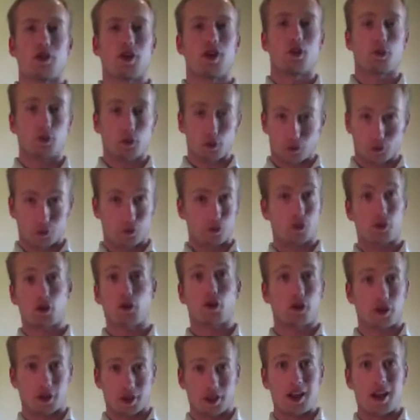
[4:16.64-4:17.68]

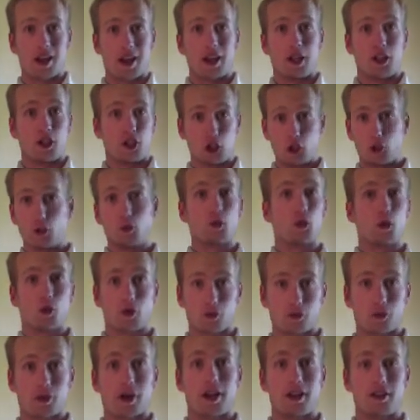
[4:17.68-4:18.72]
refer you to a
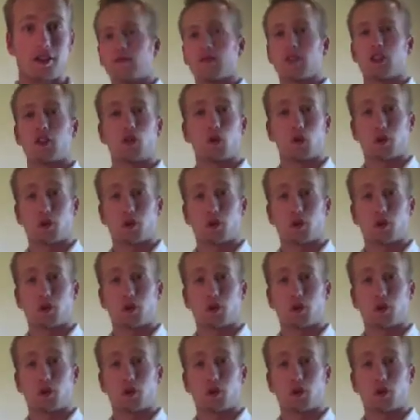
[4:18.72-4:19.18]
friend. So